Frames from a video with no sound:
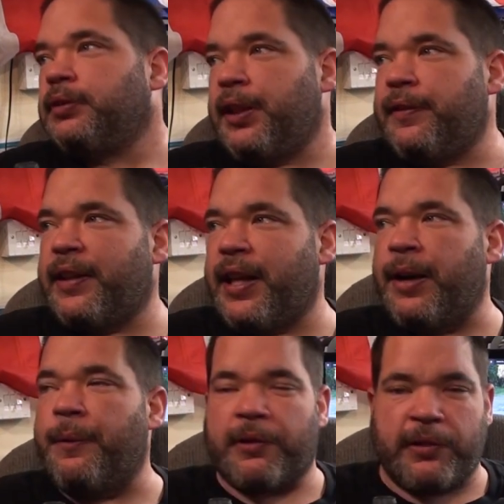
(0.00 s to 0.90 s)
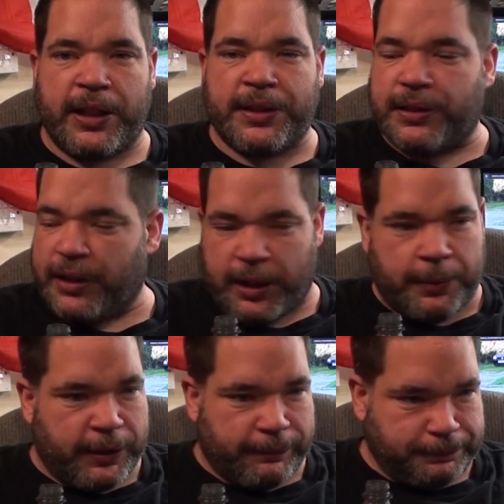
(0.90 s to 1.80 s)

Either an hour or less. Anyway.